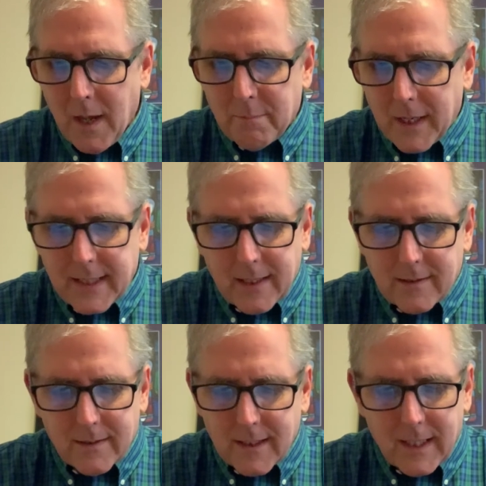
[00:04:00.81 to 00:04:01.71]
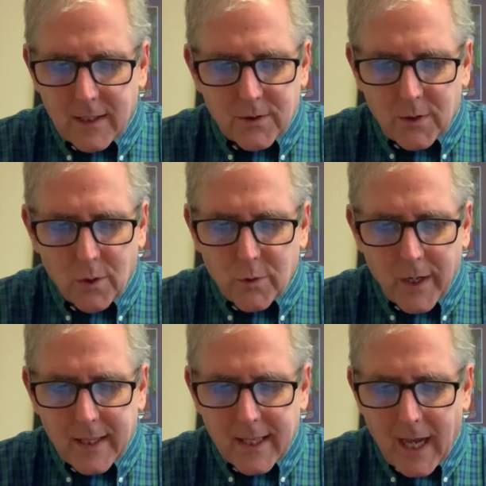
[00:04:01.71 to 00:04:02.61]
my destiny is so
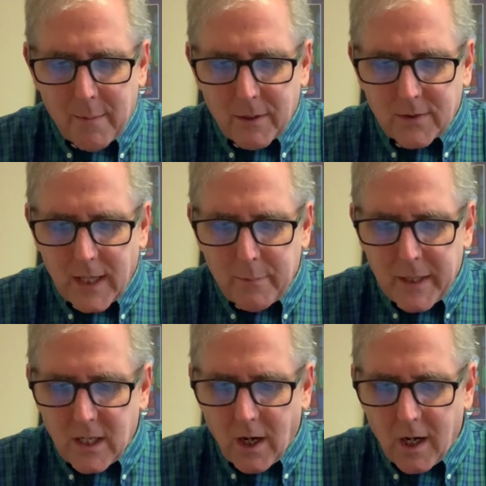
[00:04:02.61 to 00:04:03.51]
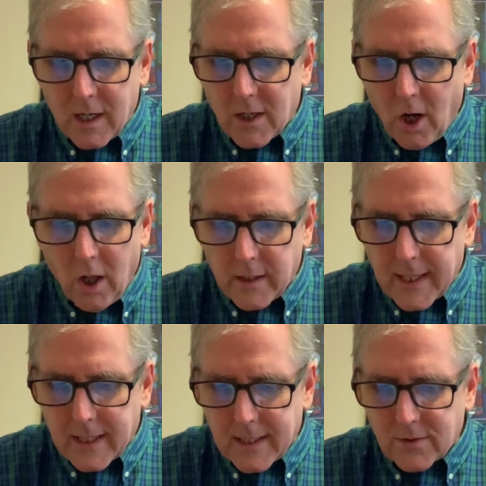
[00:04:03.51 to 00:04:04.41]
great that I must say, Be gone all
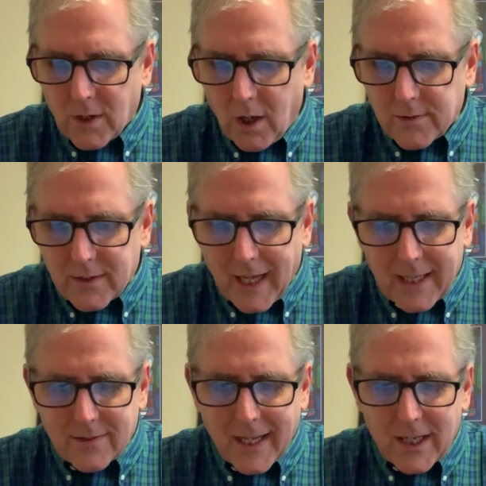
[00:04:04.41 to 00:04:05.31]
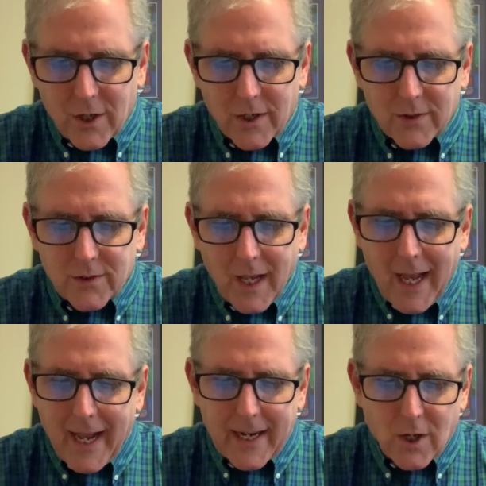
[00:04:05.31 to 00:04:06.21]
littleness, all slights and hurts,
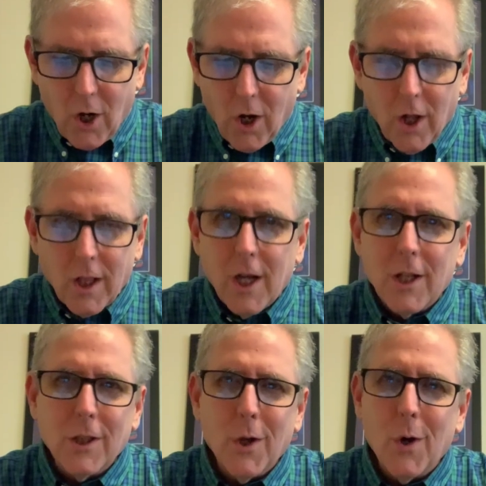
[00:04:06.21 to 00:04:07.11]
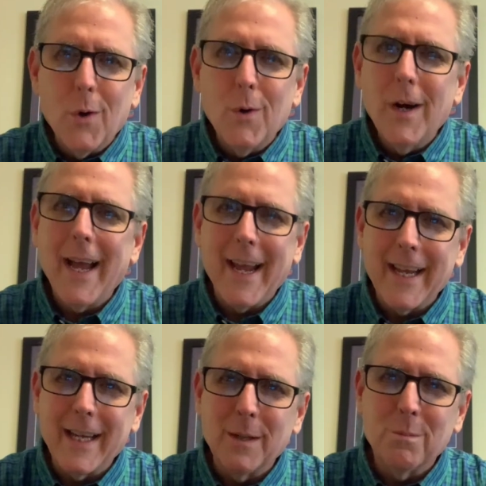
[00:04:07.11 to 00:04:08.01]
and all low
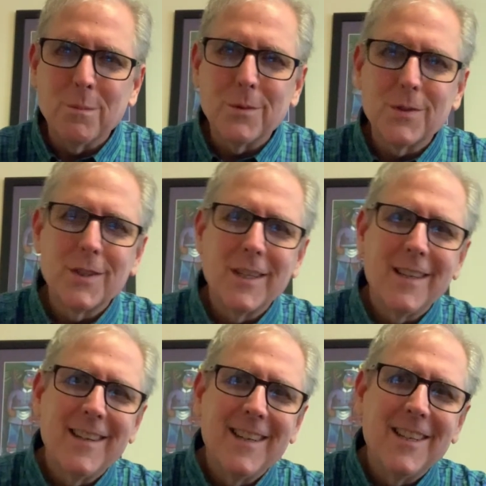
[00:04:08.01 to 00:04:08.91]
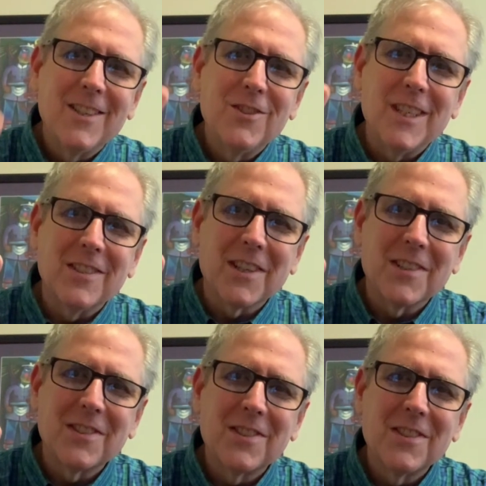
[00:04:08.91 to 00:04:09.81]
aims.
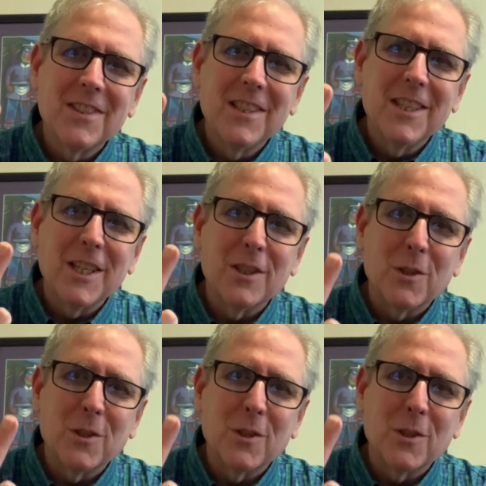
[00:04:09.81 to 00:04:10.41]
Jesus is